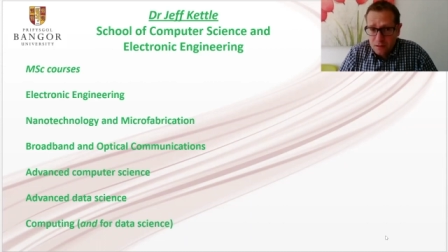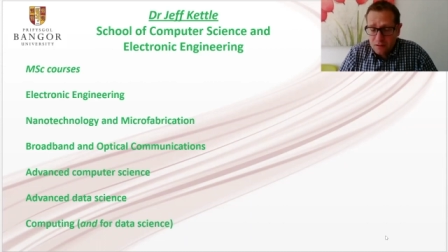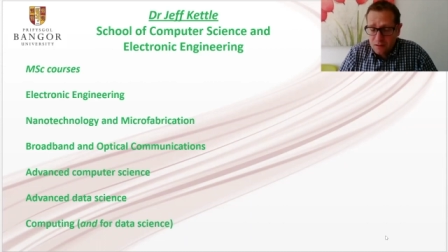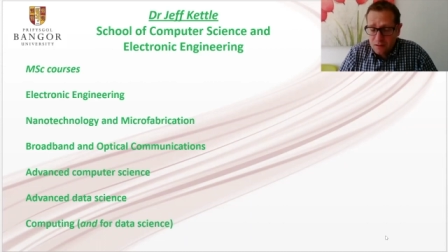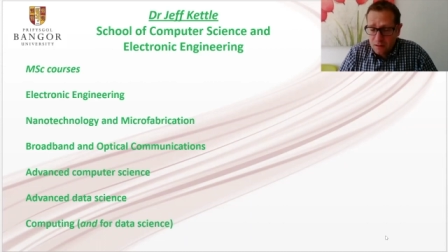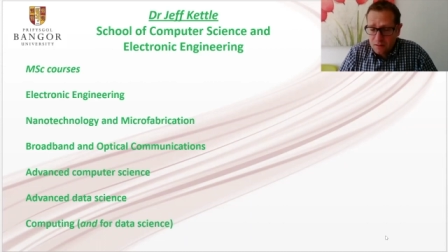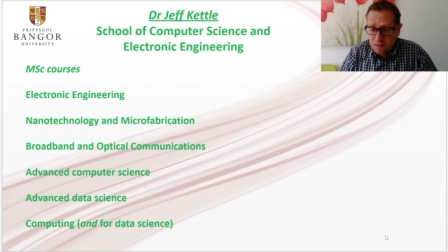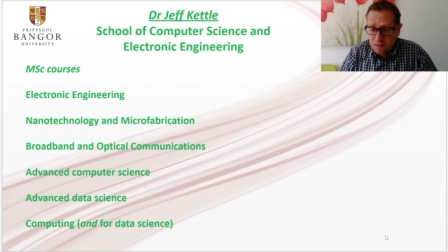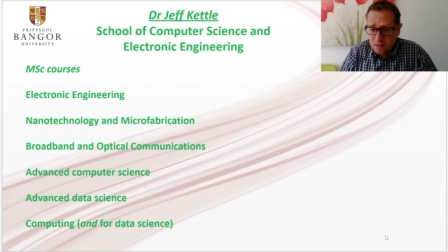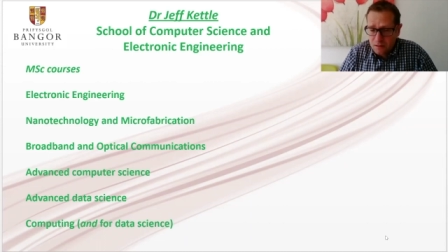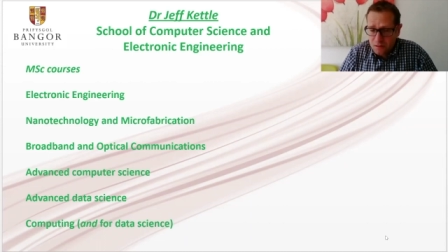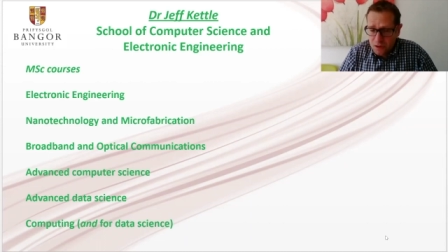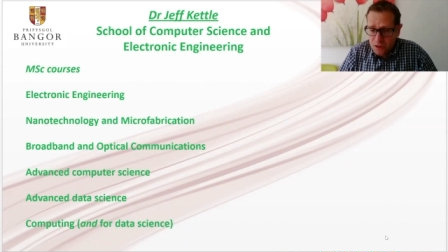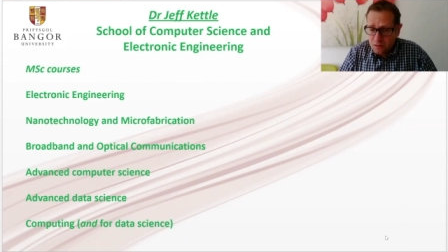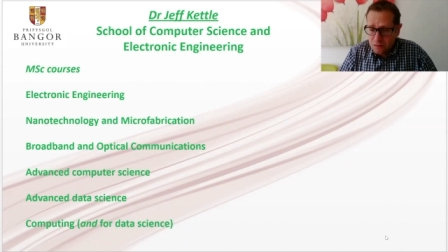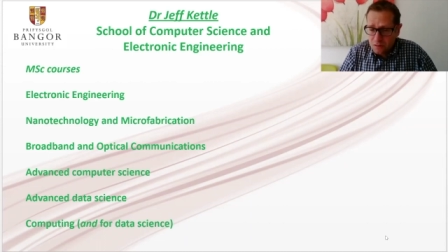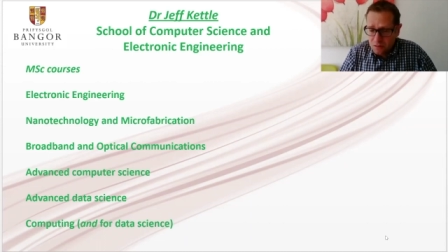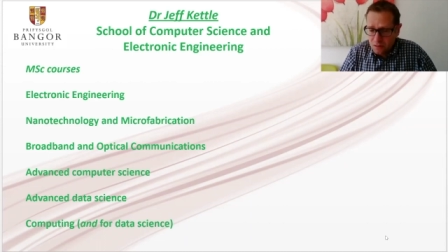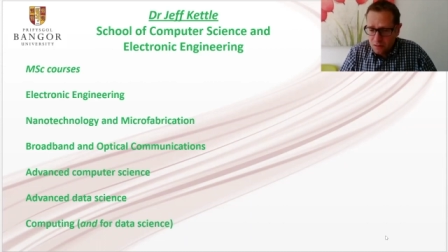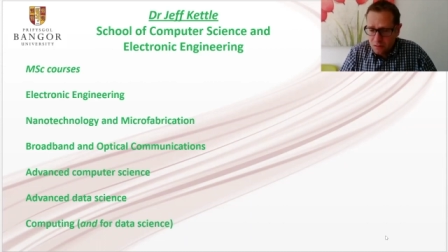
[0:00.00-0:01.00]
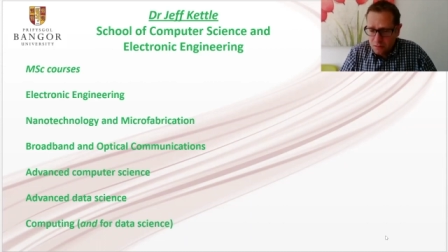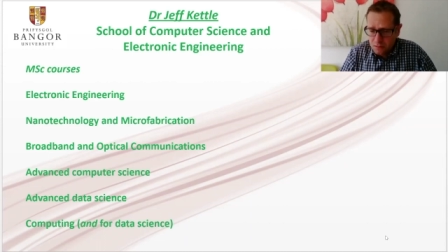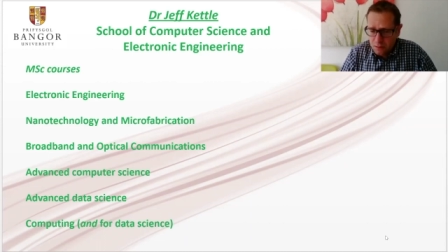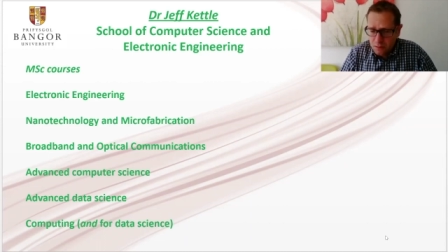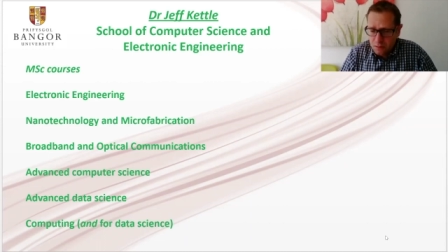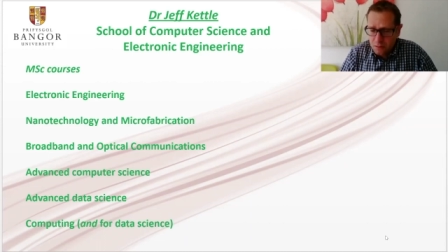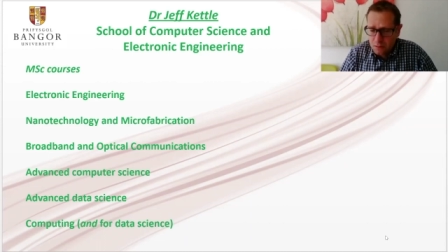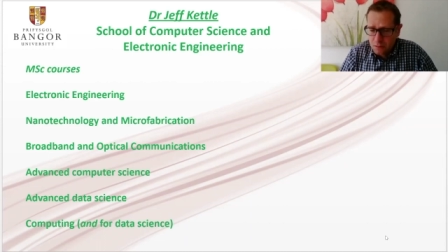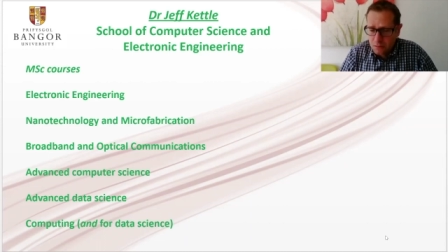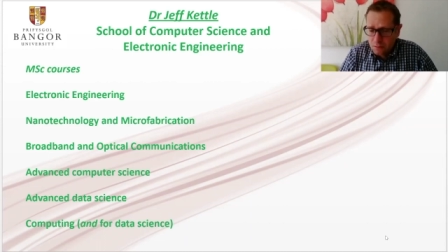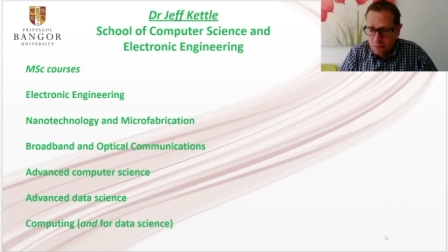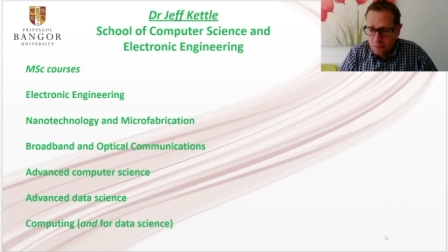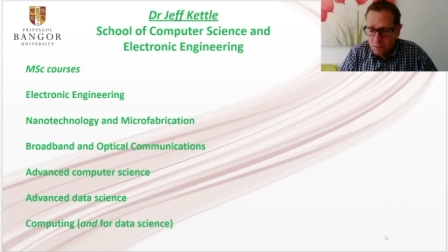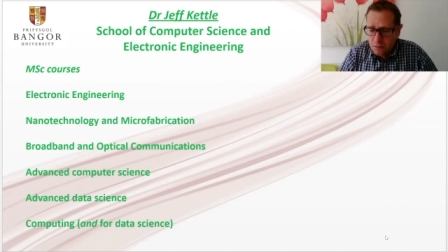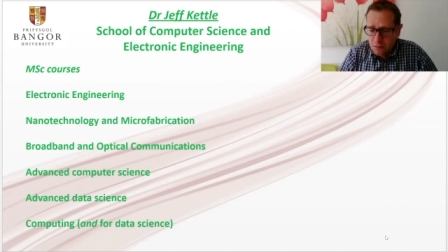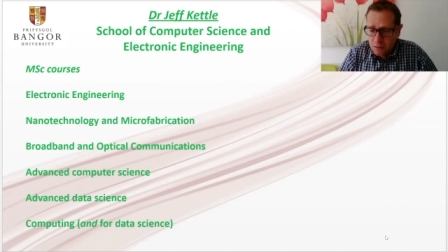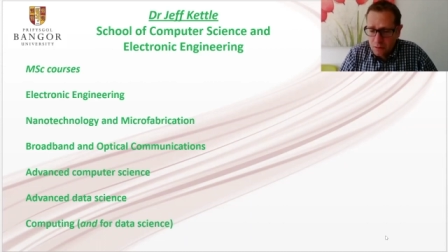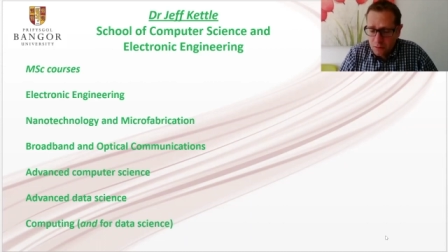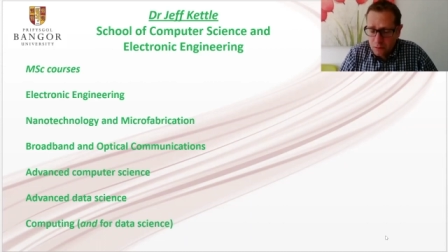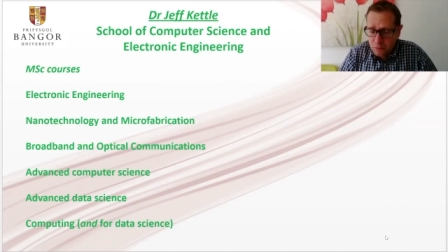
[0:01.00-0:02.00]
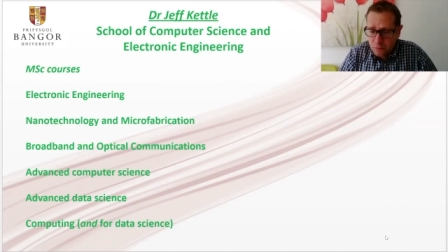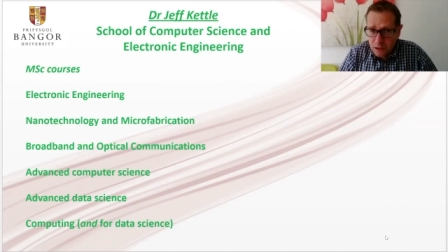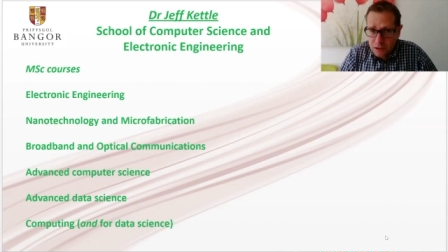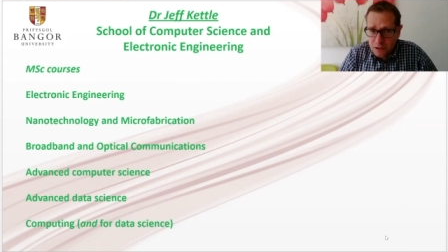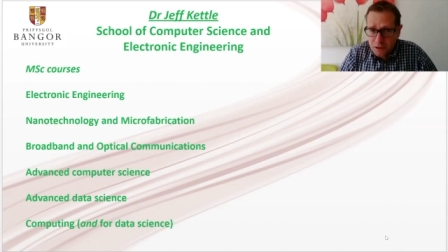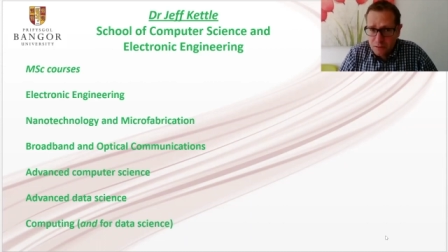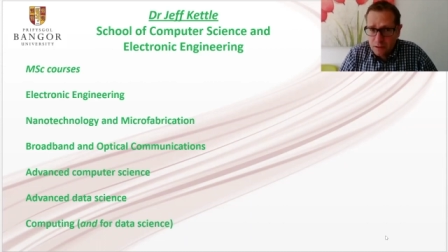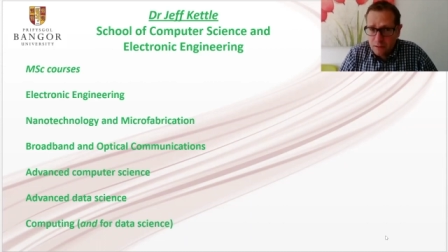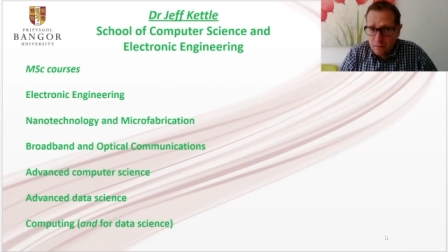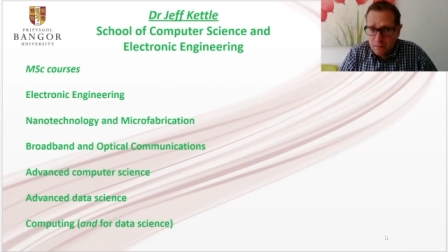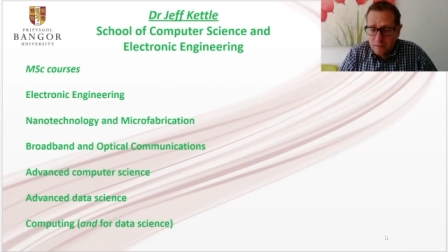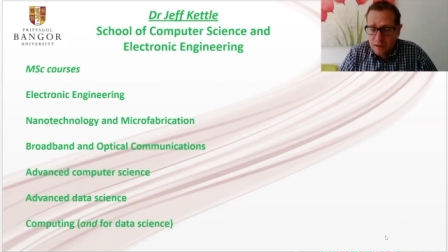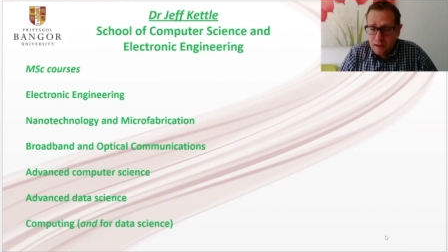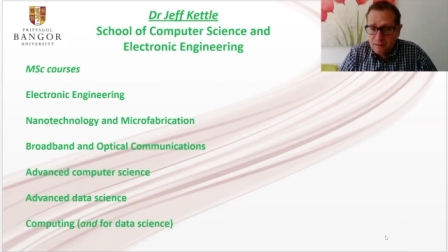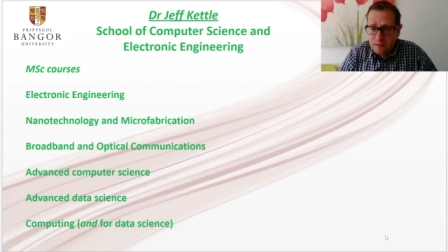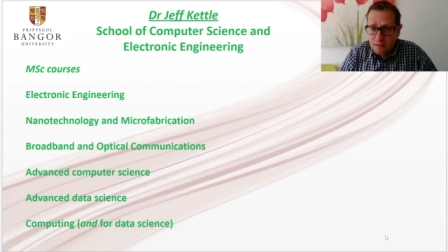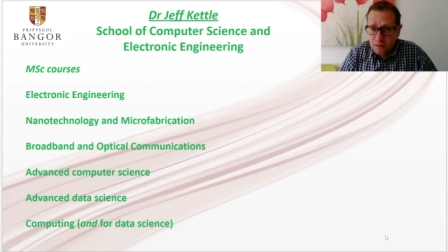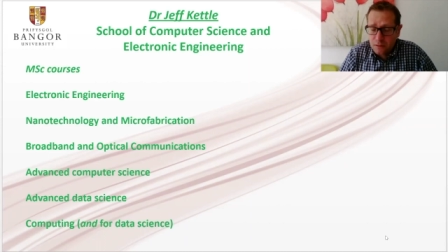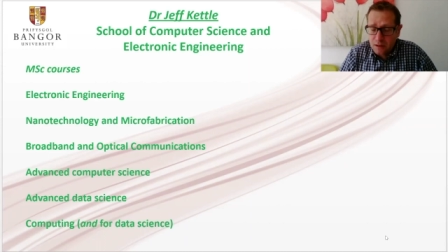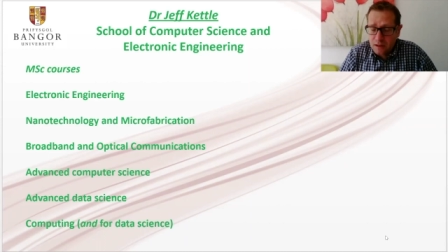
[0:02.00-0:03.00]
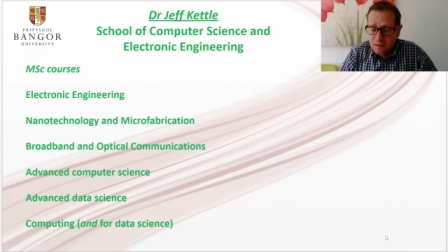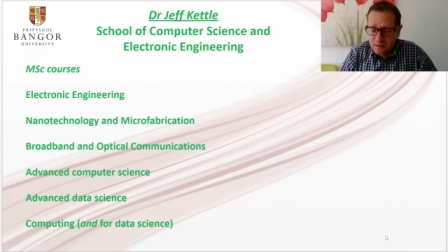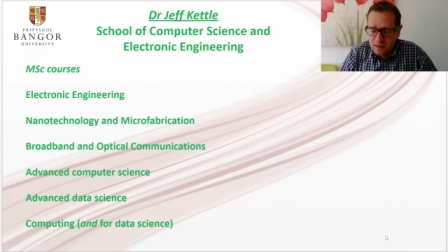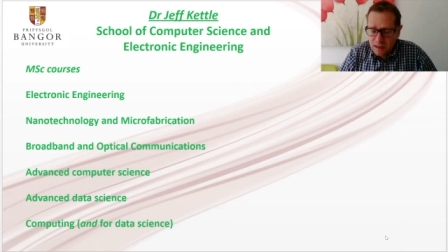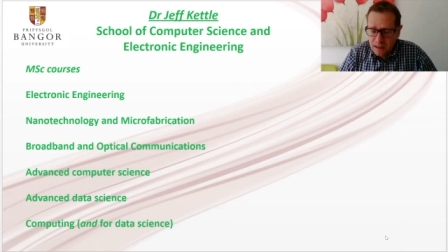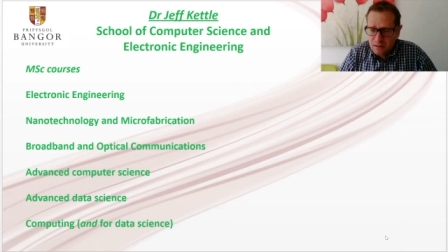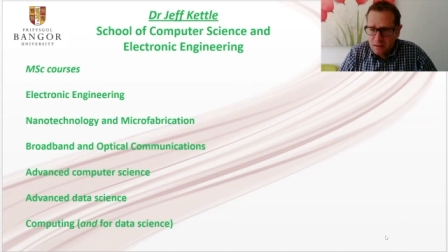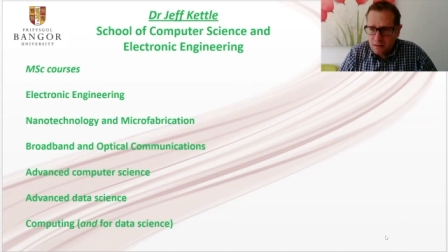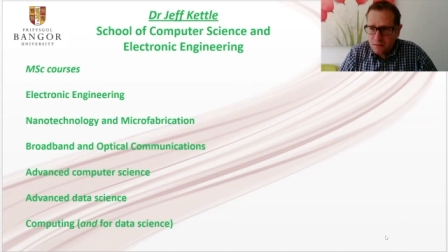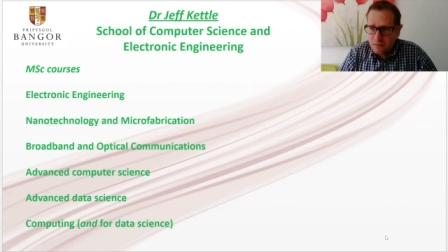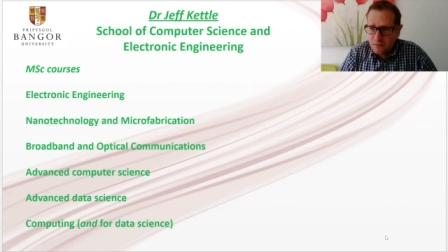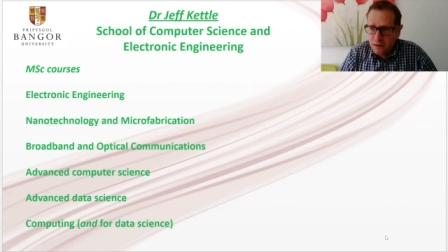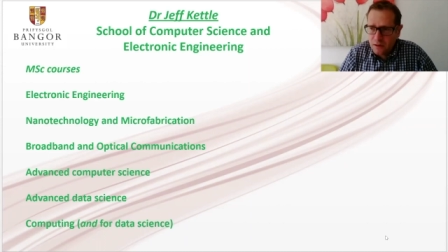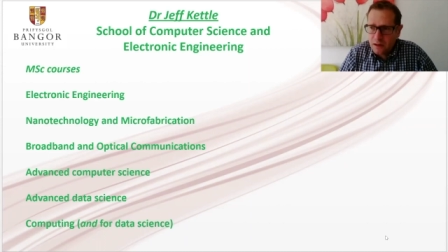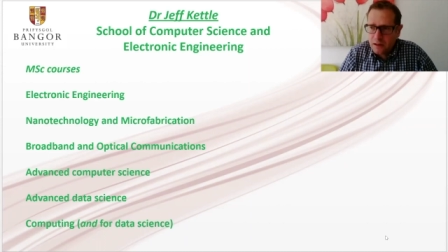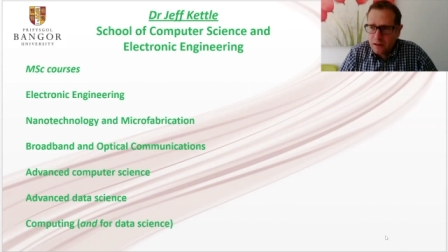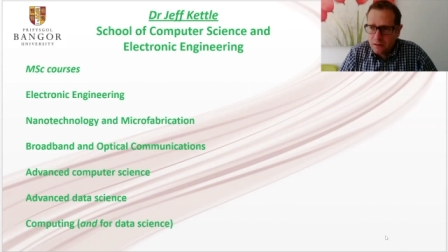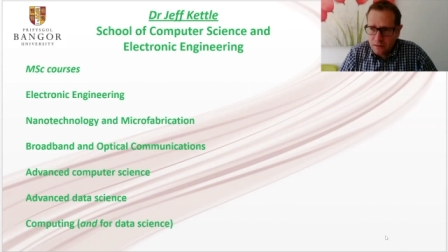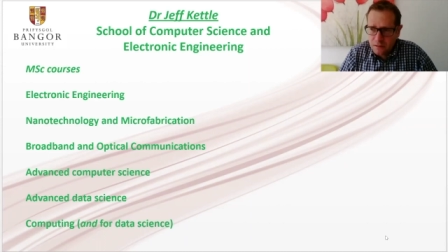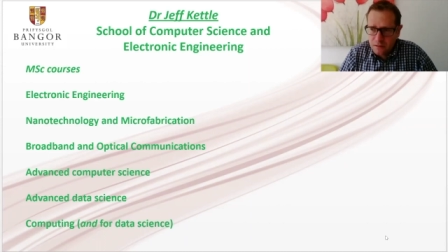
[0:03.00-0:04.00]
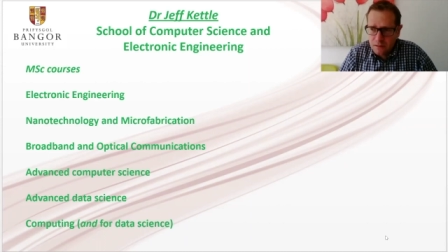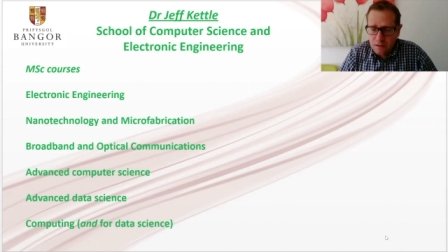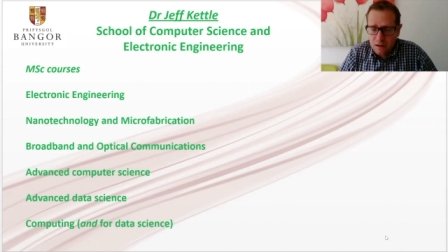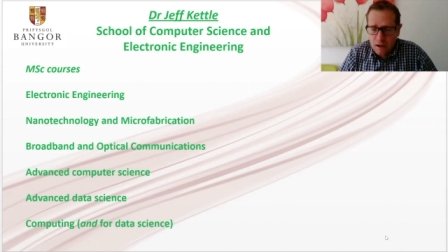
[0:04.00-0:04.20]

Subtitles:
So students who graduate with these degrees tend to find